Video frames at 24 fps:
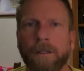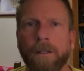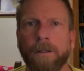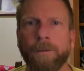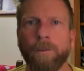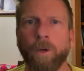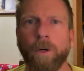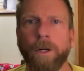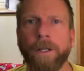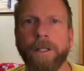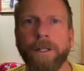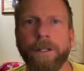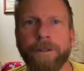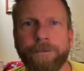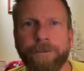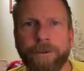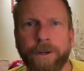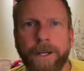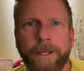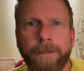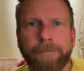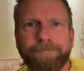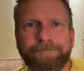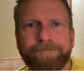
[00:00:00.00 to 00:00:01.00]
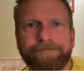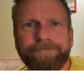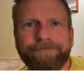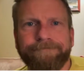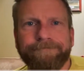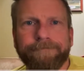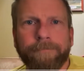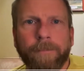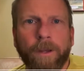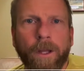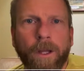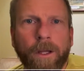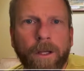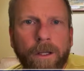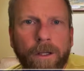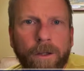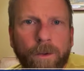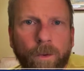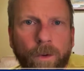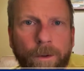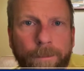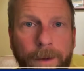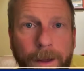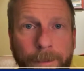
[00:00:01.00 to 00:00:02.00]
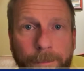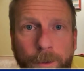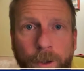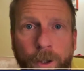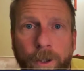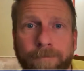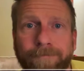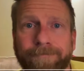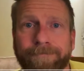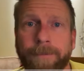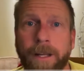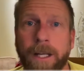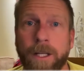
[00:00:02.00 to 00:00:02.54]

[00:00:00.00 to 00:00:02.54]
Good morning, dear friend. Remember,